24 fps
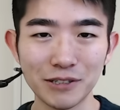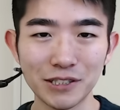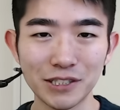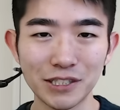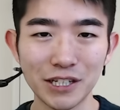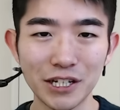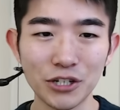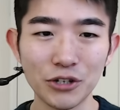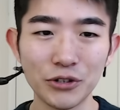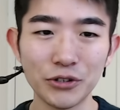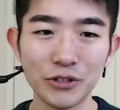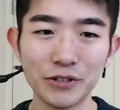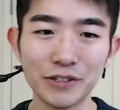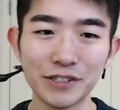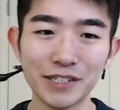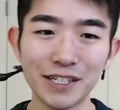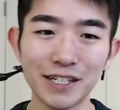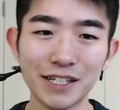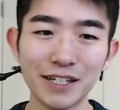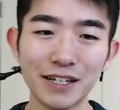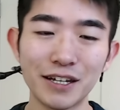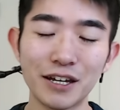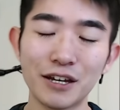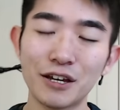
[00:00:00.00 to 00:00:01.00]
that you're
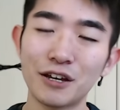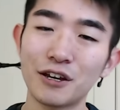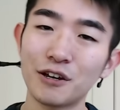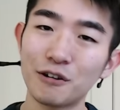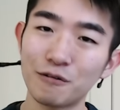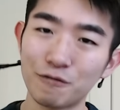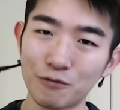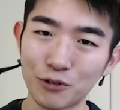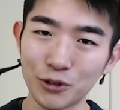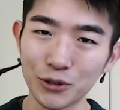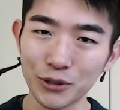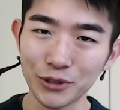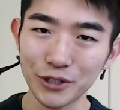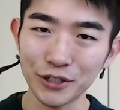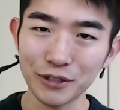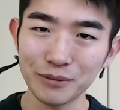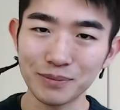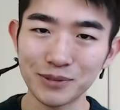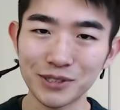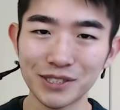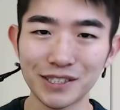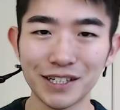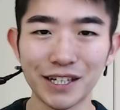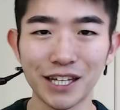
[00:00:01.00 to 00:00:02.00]
using, for
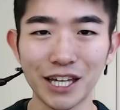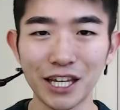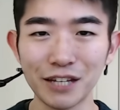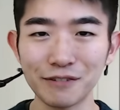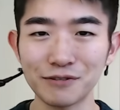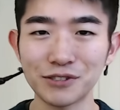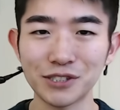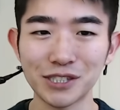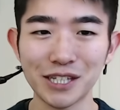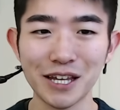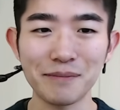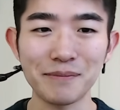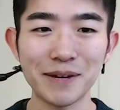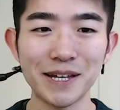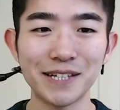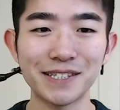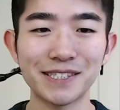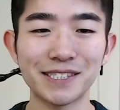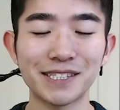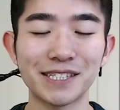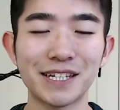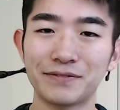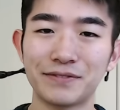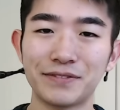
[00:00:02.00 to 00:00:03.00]
loops, if
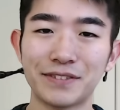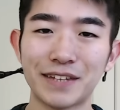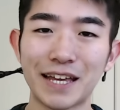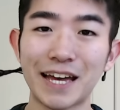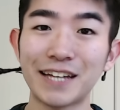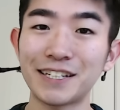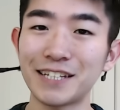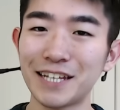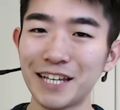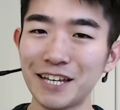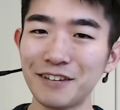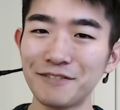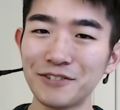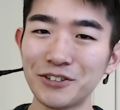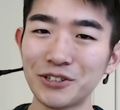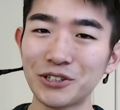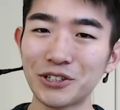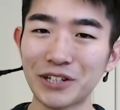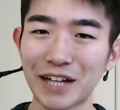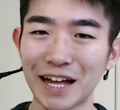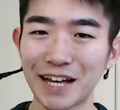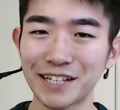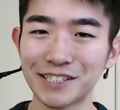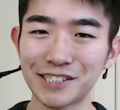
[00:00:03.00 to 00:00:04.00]
statements, and even
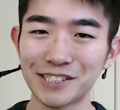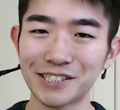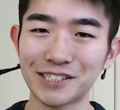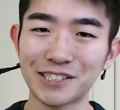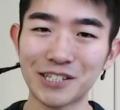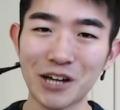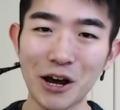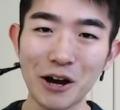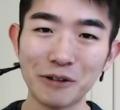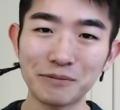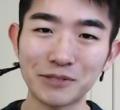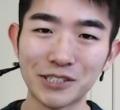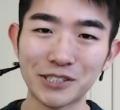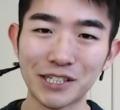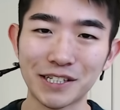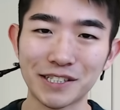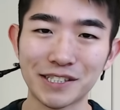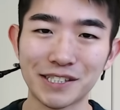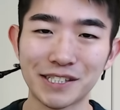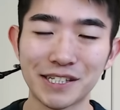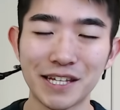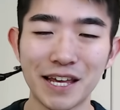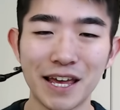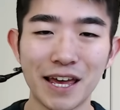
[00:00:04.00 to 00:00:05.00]
classes and
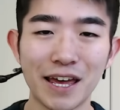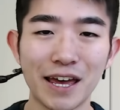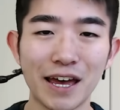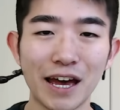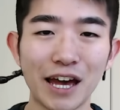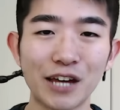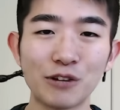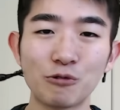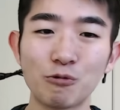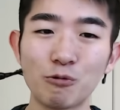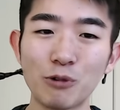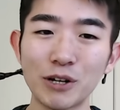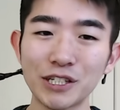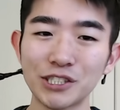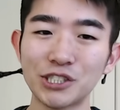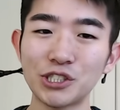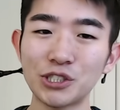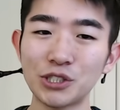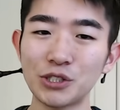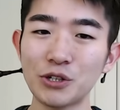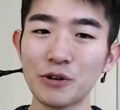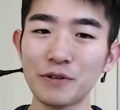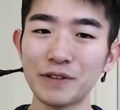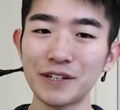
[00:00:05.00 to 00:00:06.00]
objects. And once you
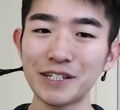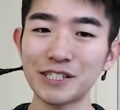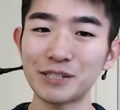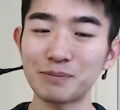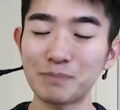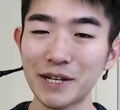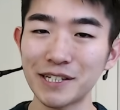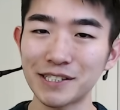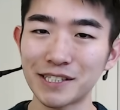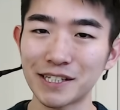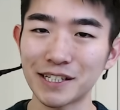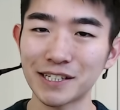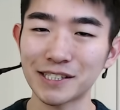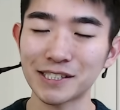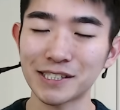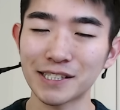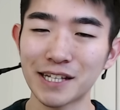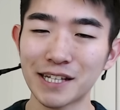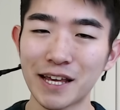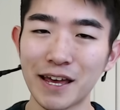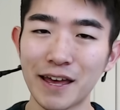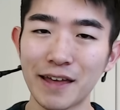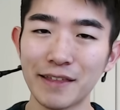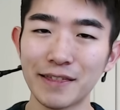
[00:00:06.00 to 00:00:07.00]
know these basics,
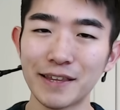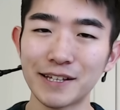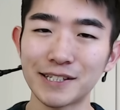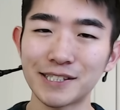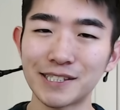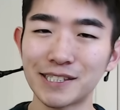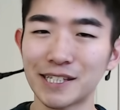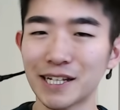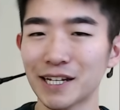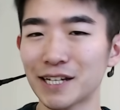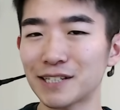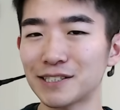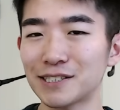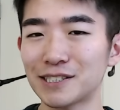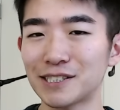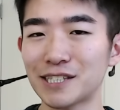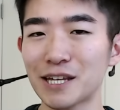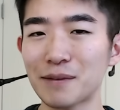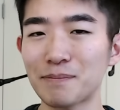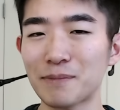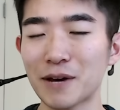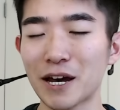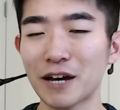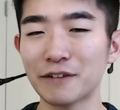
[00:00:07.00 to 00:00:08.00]
the second
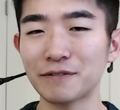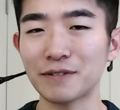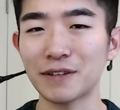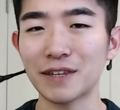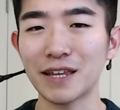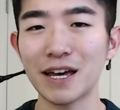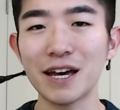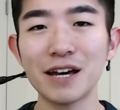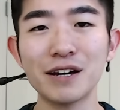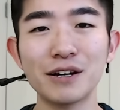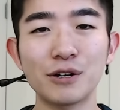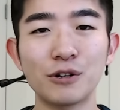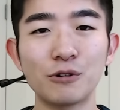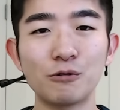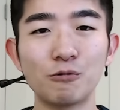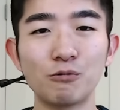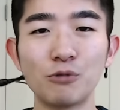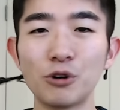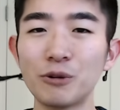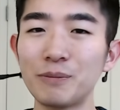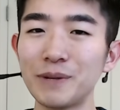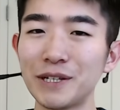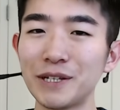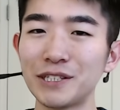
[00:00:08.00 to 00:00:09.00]
step after that
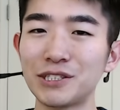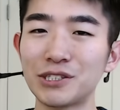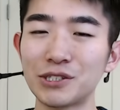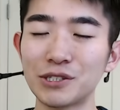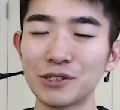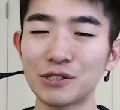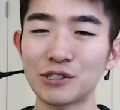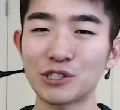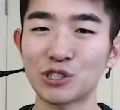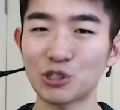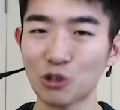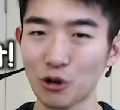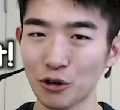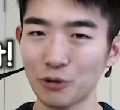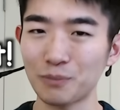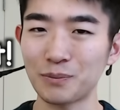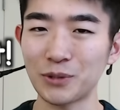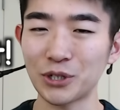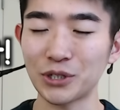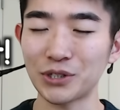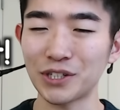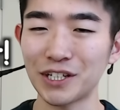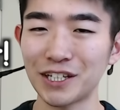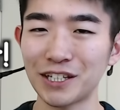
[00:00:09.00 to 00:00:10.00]
will be to start
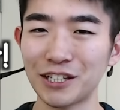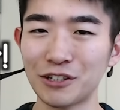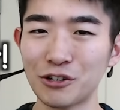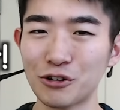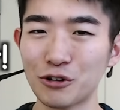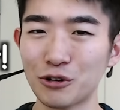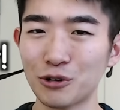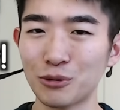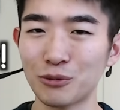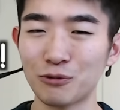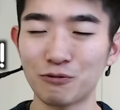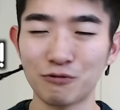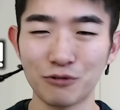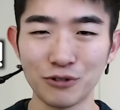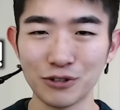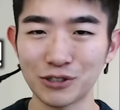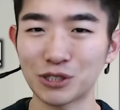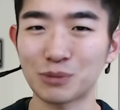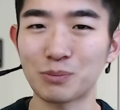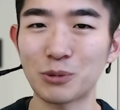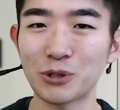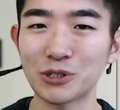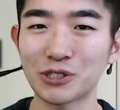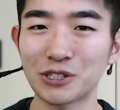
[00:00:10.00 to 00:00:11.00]
building your
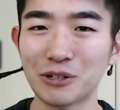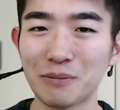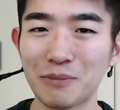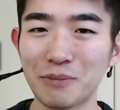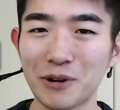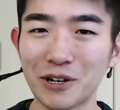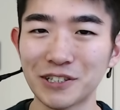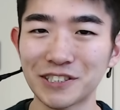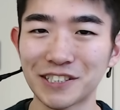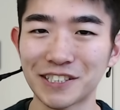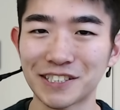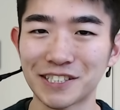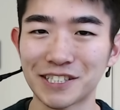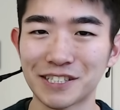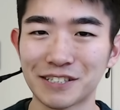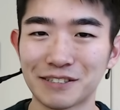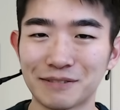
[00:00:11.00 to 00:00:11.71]
first personal project.